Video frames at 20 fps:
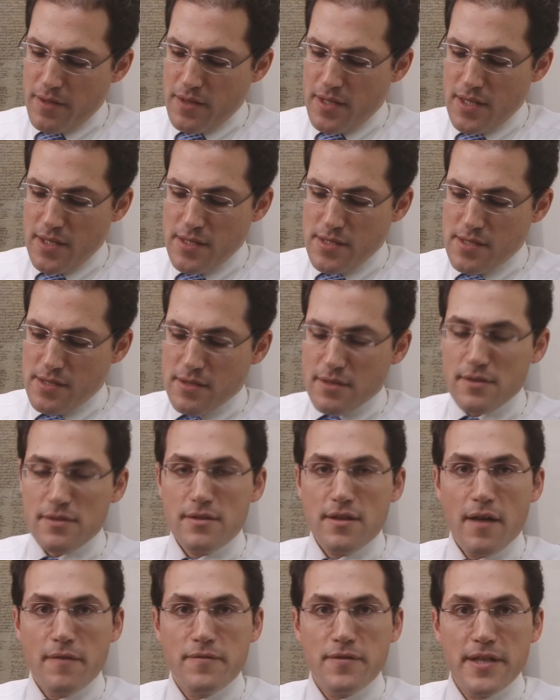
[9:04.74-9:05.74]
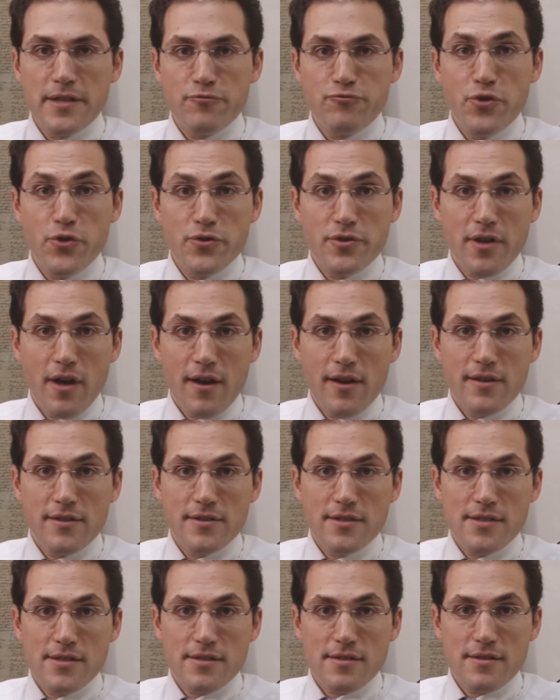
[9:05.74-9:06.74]
these lovely route
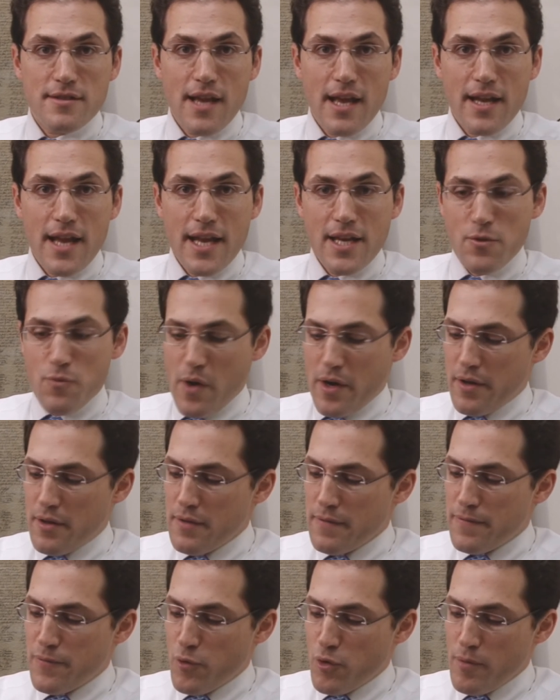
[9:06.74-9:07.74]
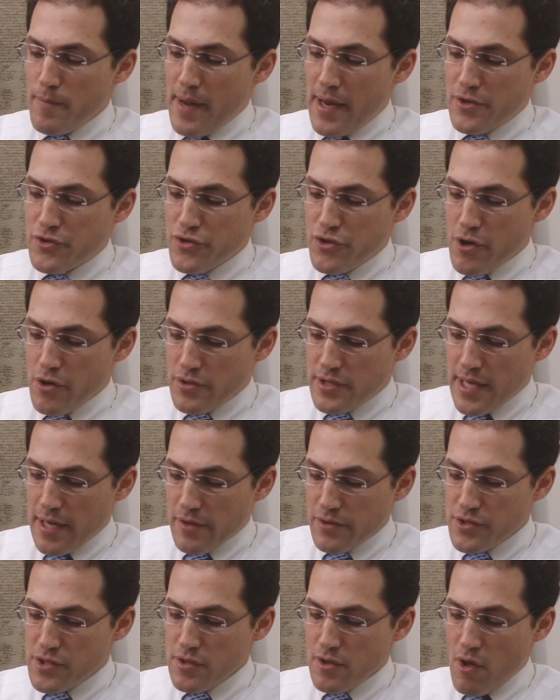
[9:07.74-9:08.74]
cards at any one of the 4 major
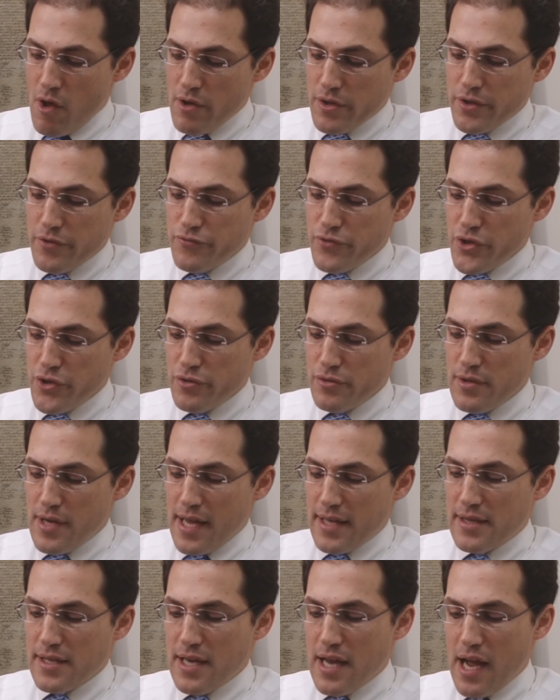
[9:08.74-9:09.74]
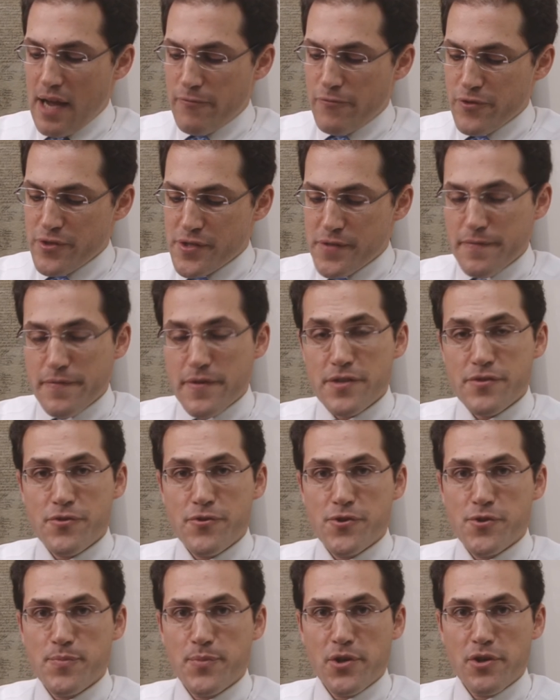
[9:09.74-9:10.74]
hotels along the route, at the Conference and
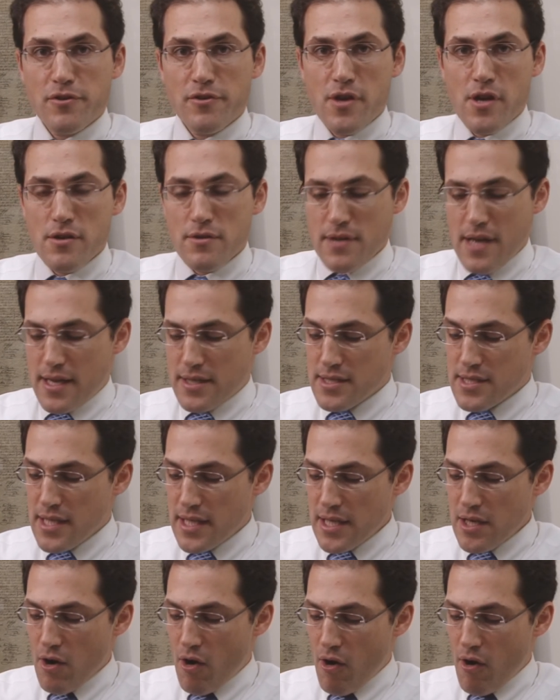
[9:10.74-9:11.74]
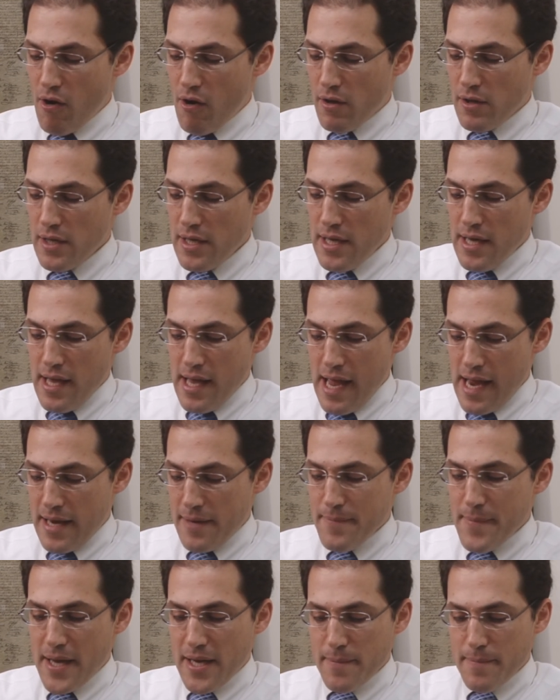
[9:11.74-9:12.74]
Visitors Bureau, at City Hall, and
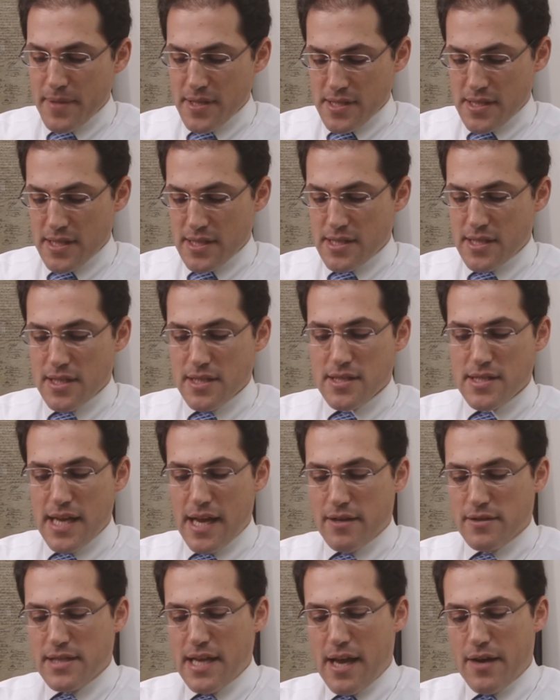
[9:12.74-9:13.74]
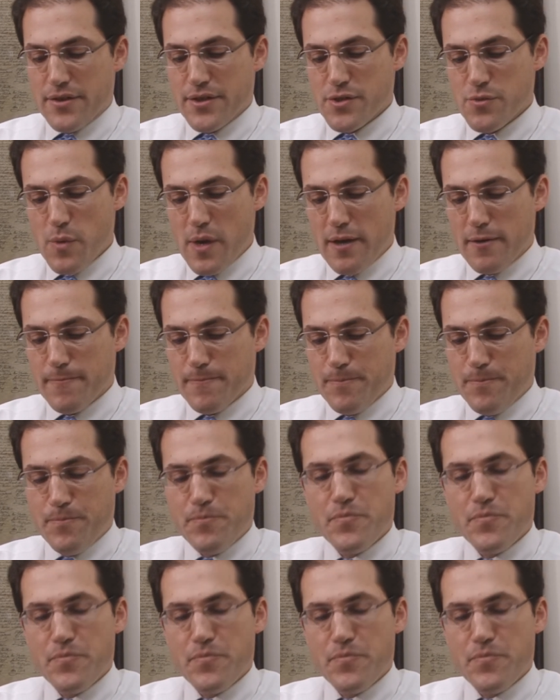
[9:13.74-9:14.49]
at many businesses downtown as well.